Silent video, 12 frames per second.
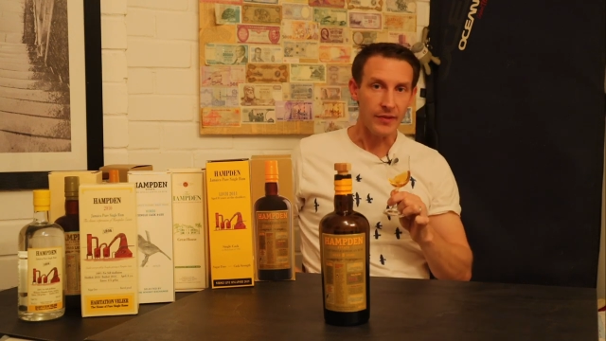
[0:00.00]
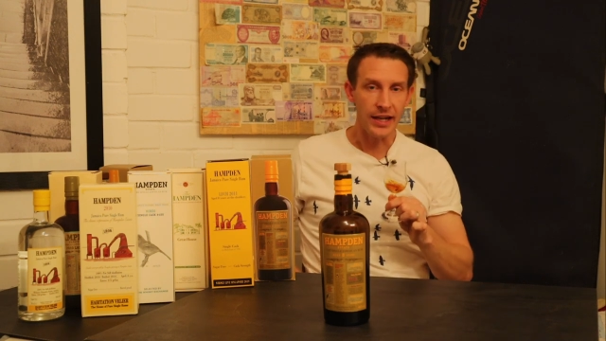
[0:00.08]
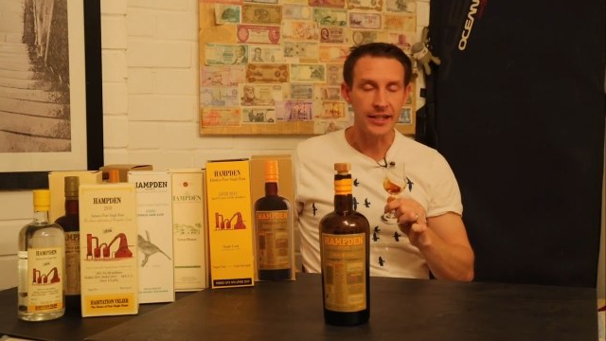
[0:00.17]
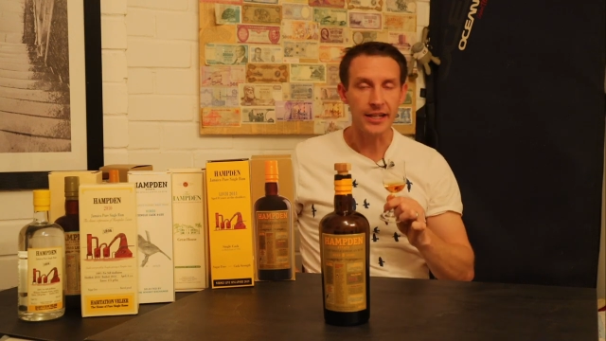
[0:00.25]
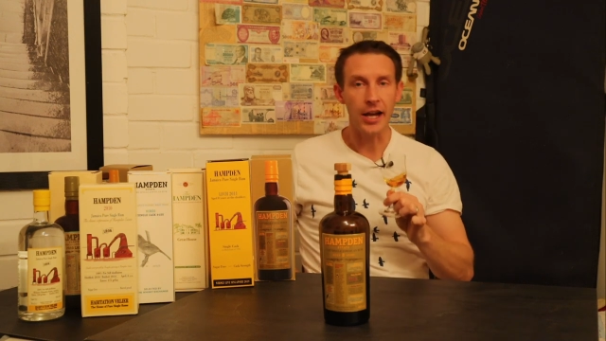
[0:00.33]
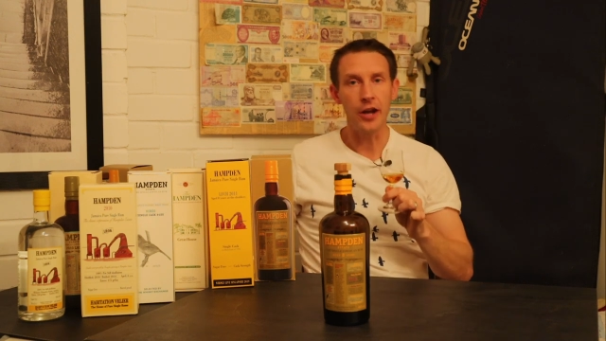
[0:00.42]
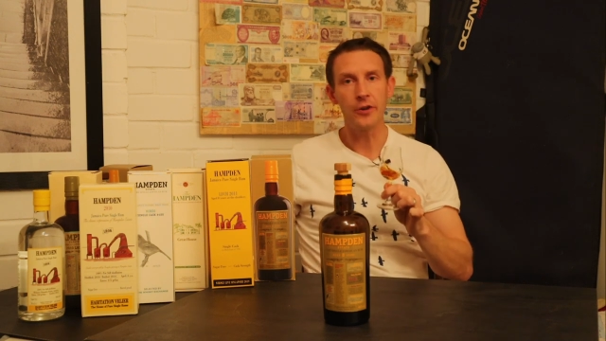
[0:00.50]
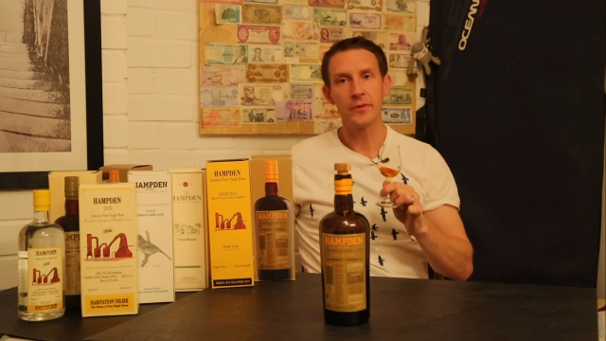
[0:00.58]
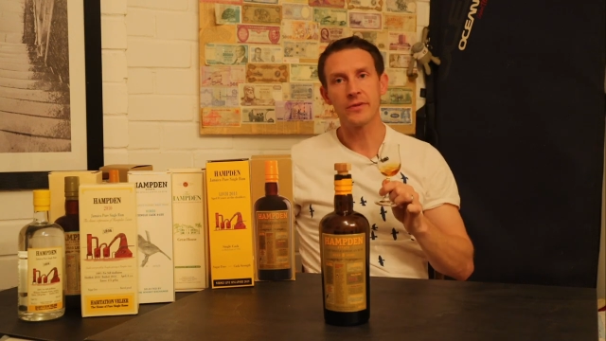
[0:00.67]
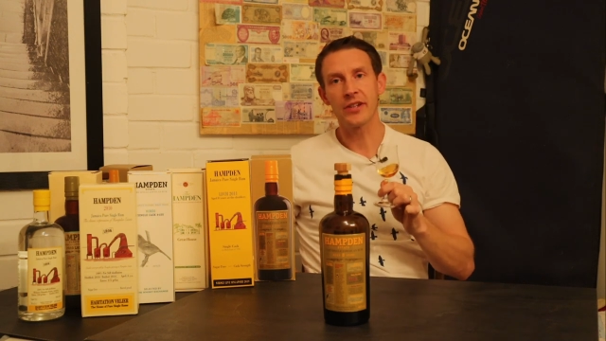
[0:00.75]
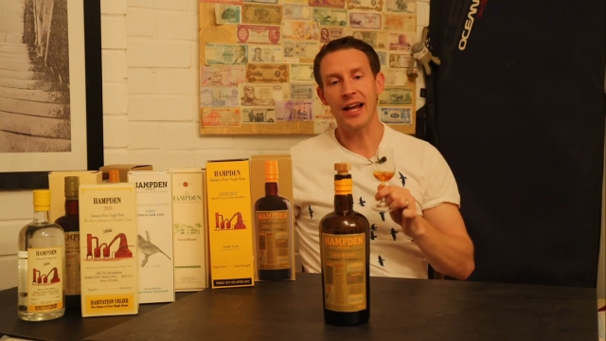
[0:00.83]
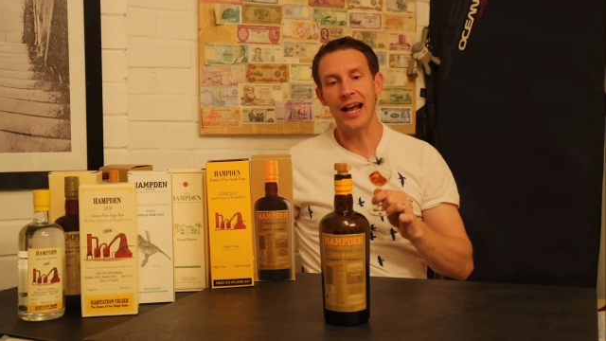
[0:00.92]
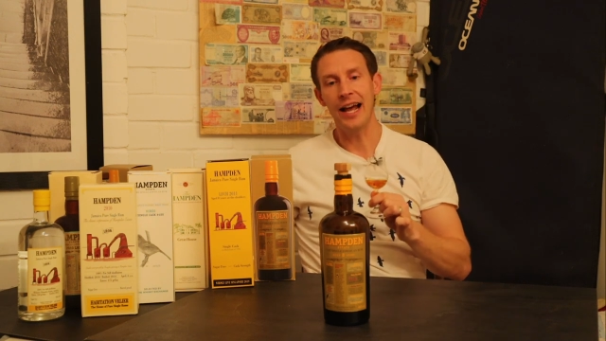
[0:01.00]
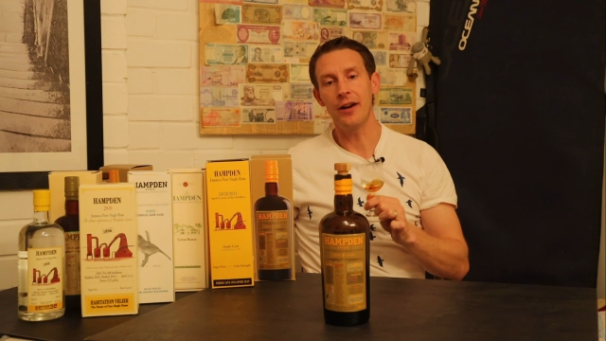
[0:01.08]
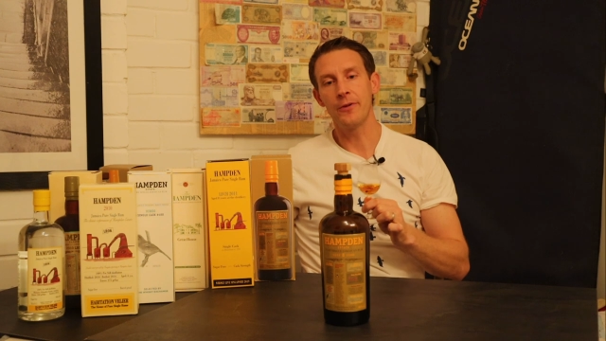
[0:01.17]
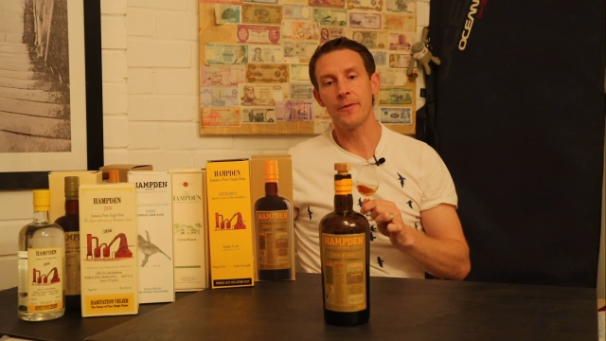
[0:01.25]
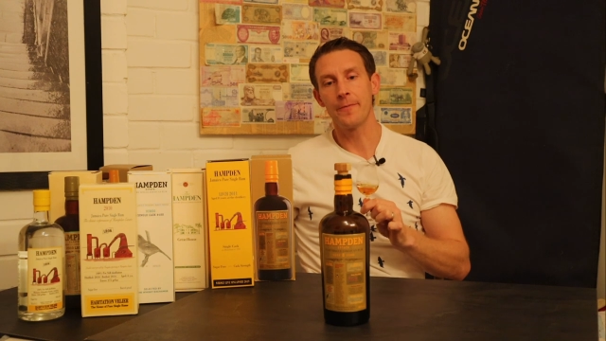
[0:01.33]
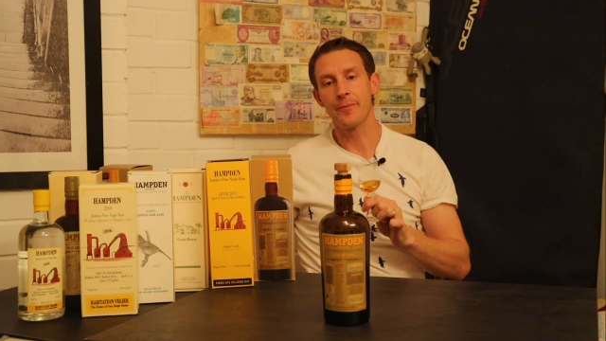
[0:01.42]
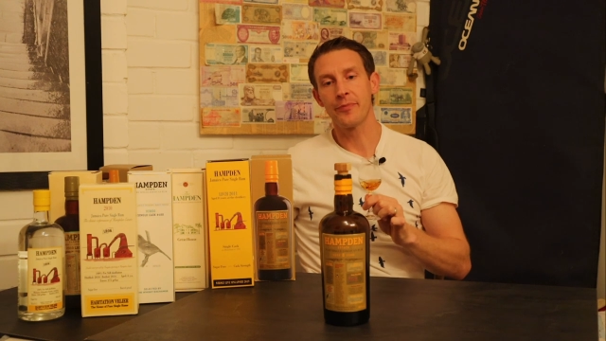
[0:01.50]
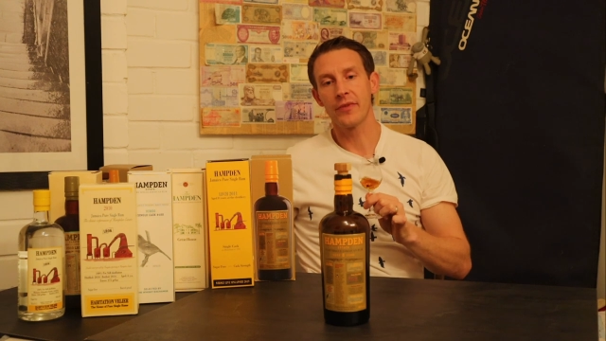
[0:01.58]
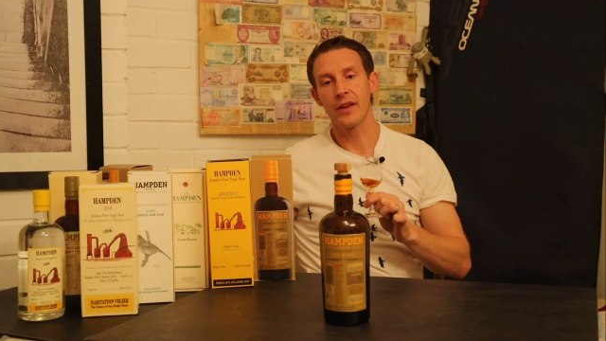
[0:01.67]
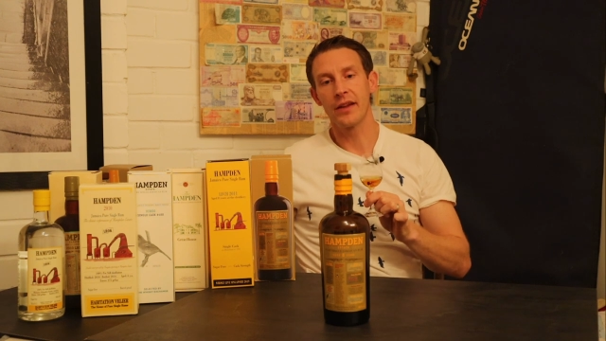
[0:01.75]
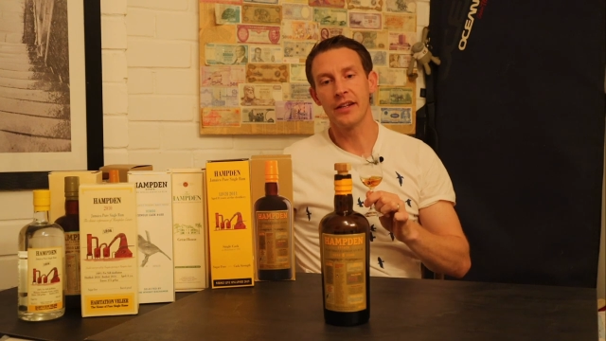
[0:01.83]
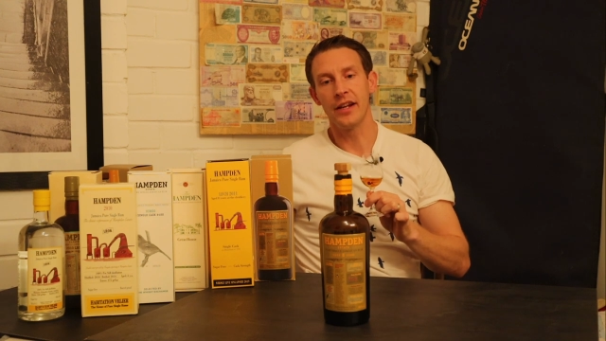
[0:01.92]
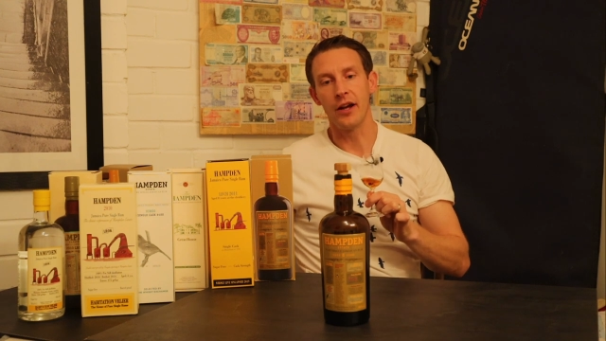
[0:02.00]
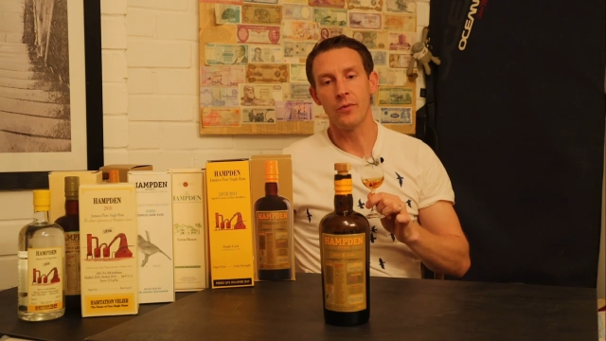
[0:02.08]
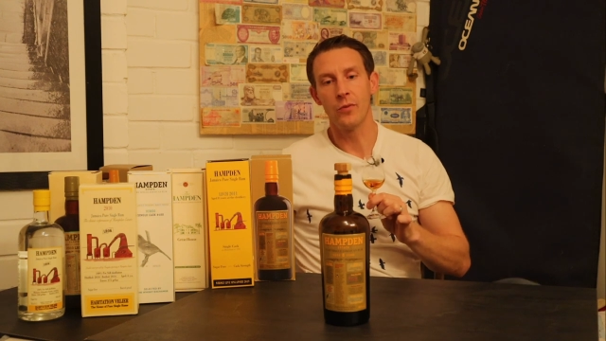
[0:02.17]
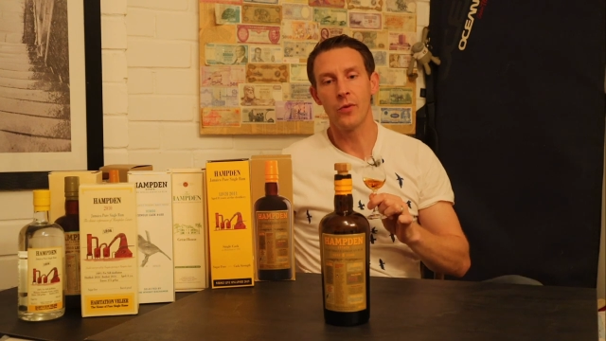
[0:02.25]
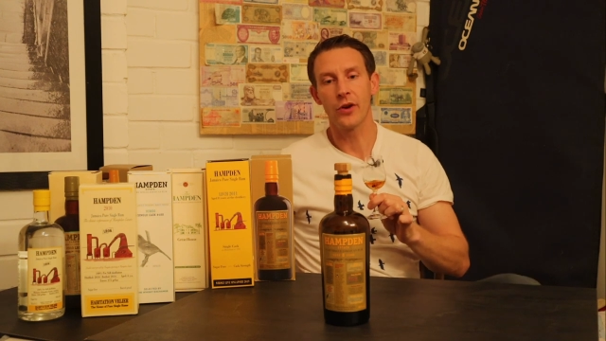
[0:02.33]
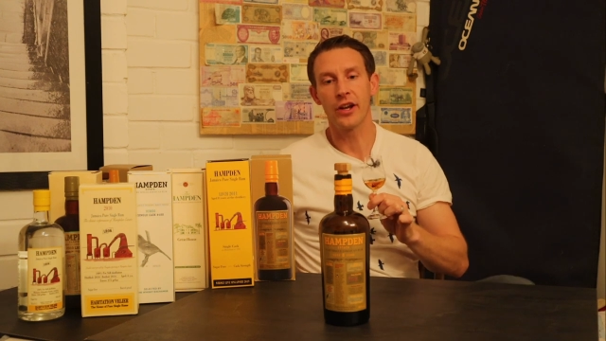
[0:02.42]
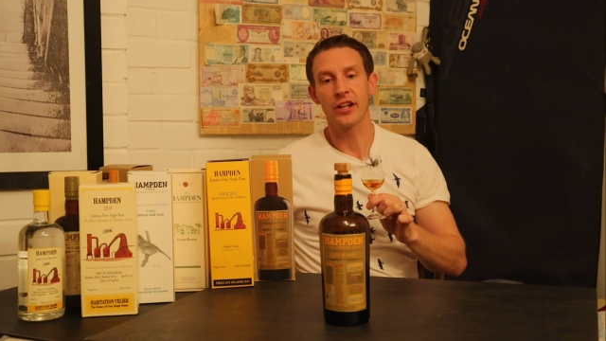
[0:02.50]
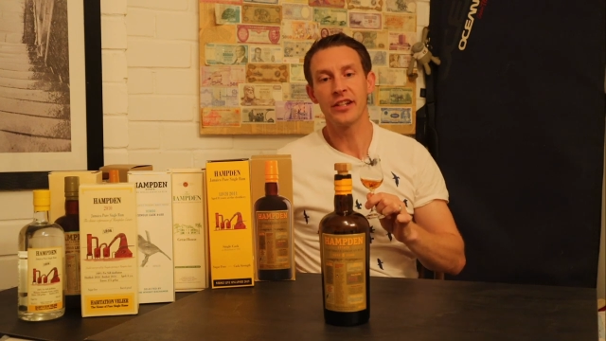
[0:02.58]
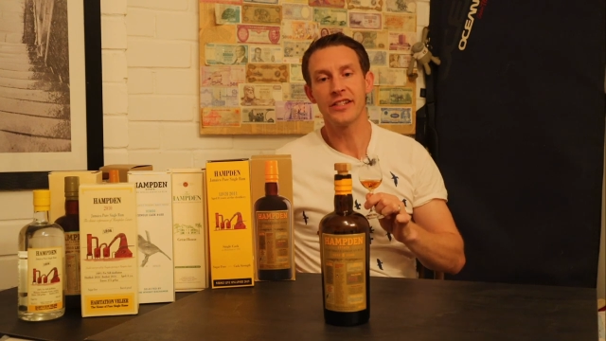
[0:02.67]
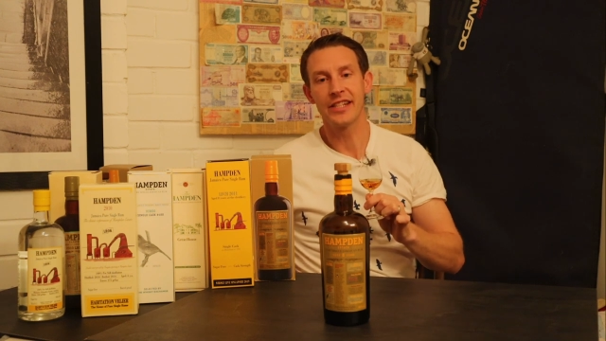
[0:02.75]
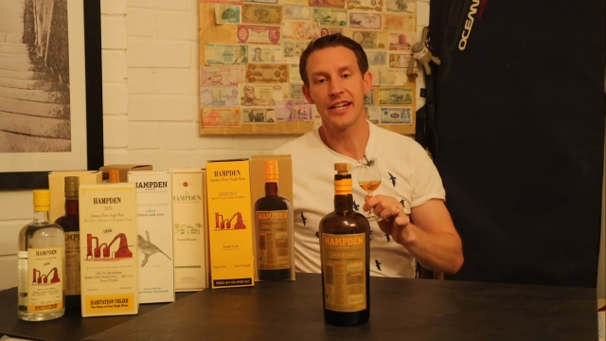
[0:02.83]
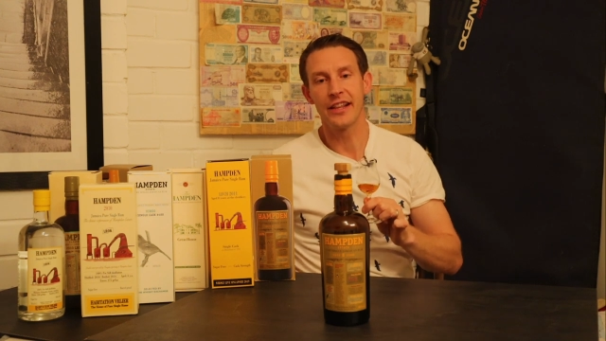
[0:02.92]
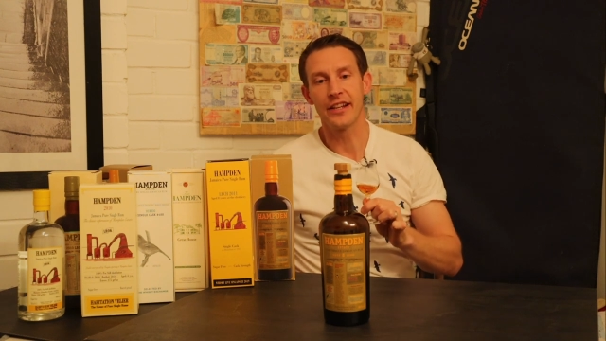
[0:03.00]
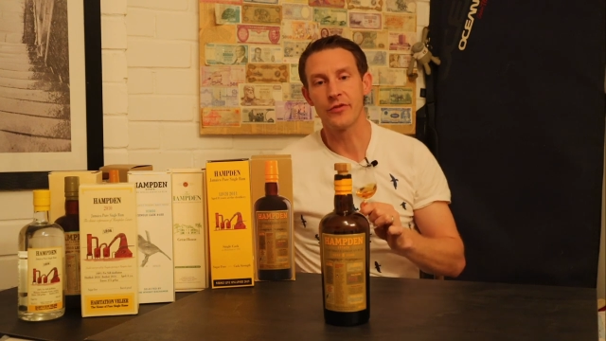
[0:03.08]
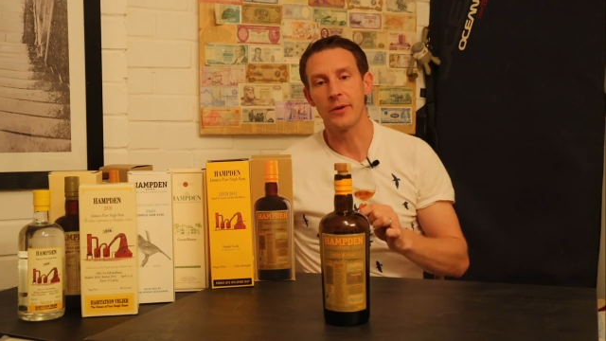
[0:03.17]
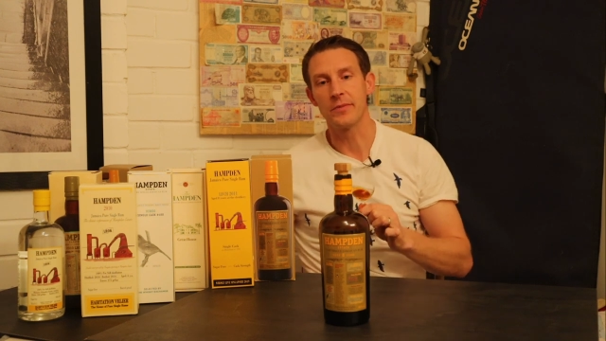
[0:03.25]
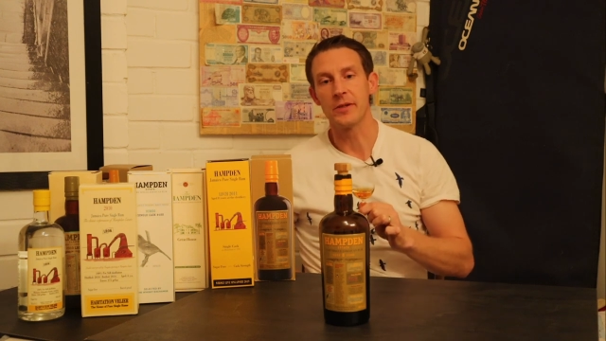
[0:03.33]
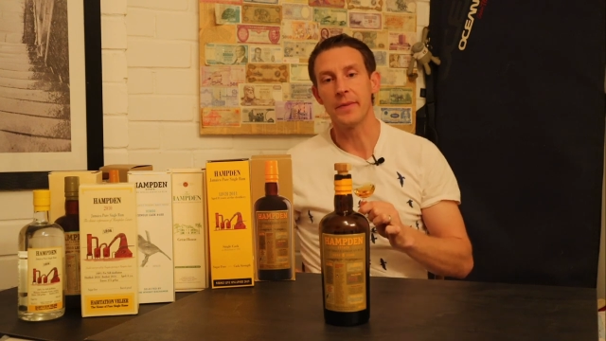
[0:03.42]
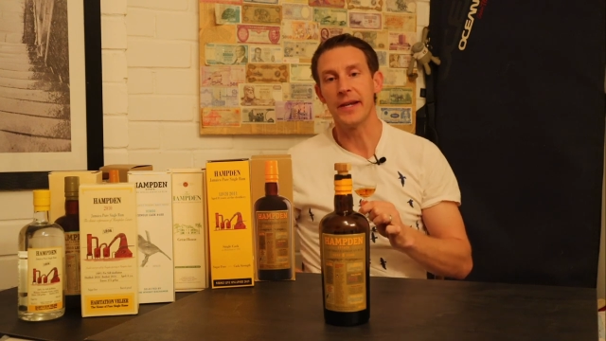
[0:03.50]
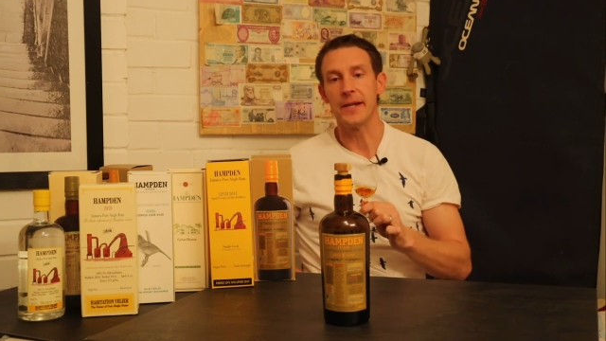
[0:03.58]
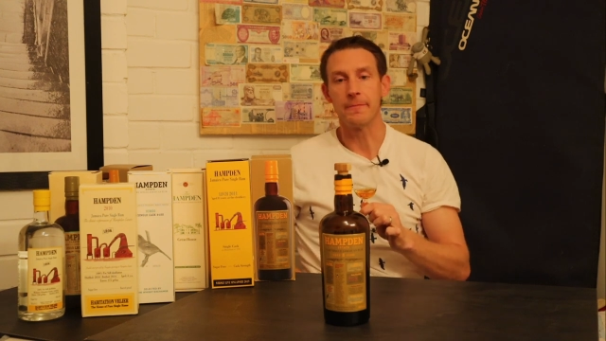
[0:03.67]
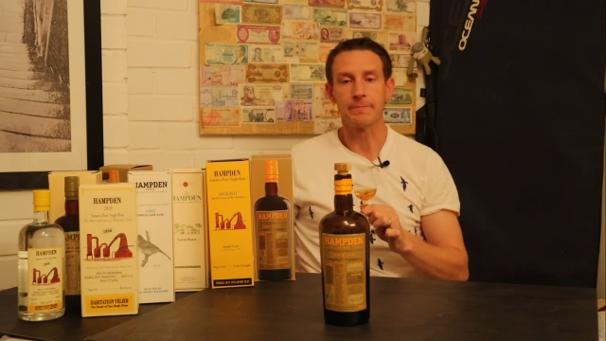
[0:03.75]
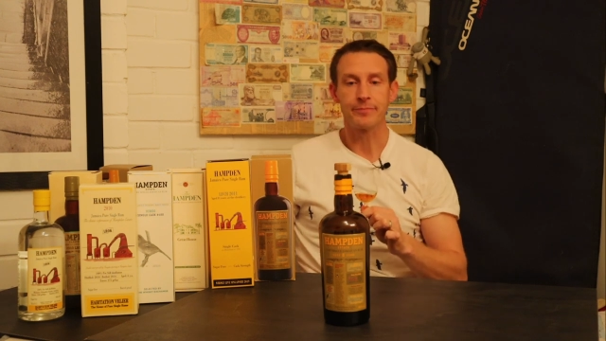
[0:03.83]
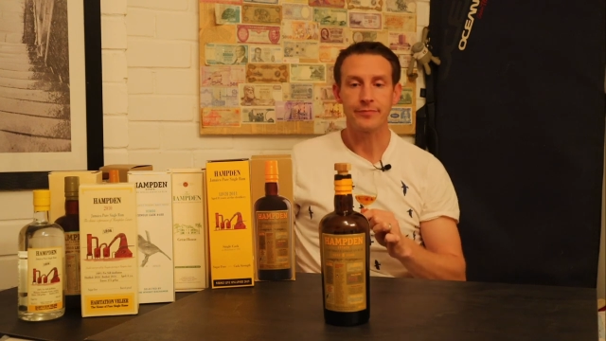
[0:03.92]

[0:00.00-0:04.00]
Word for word: and go to how, you know, what I consider this rum to be,